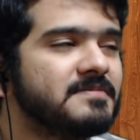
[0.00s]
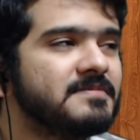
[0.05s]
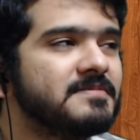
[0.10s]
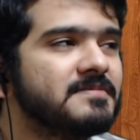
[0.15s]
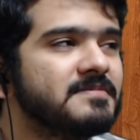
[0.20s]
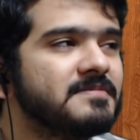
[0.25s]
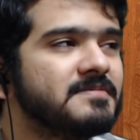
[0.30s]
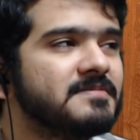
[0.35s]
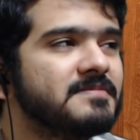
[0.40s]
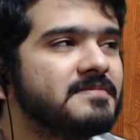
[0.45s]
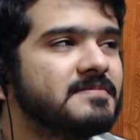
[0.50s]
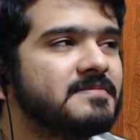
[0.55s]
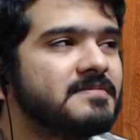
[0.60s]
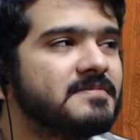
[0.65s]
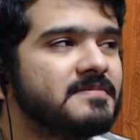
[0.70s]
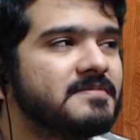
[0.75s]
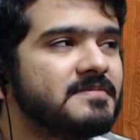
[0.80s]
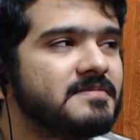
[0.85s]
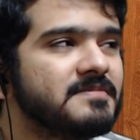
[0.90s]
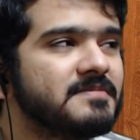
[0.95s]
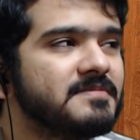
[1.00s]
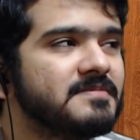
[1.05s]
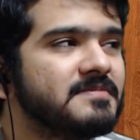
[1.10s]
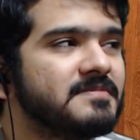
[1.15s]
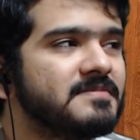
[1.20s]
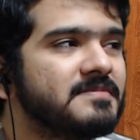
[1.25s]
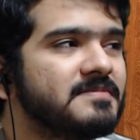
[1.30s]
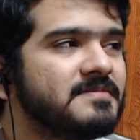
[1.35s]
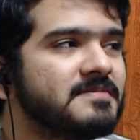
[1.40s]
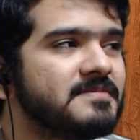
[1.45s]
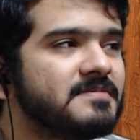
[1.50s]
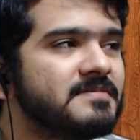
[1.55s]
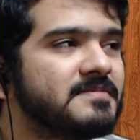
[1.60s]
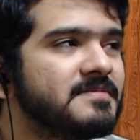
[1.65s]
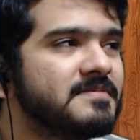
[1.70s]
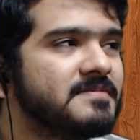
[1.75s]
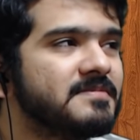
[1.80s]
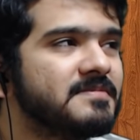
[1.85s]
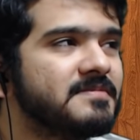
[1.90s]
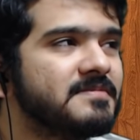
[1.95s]

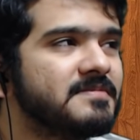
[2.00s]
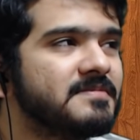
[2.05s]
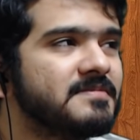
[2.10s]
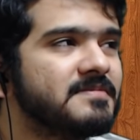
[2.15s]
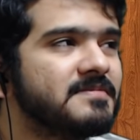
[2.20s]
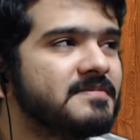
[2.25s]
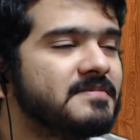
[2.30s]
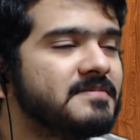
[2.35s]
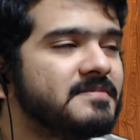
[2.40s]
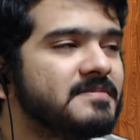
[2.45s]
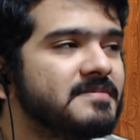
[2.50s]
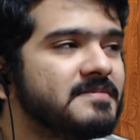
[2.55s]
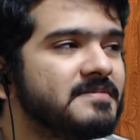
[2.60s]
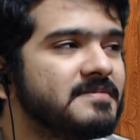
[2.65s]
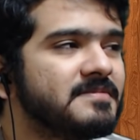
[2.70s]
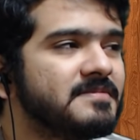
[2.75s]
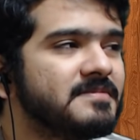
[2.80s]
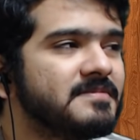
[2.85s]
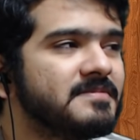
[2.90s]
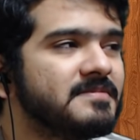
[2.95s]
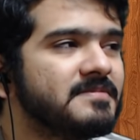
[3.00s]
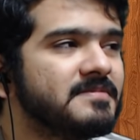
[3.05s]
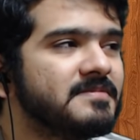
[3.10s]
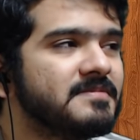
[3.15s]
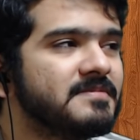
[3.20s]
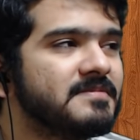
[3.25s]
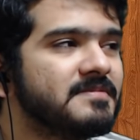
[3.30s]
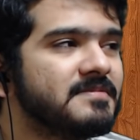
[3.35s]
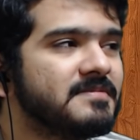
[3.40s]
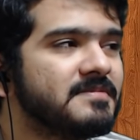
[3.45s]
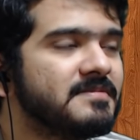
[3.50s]
(not speaking)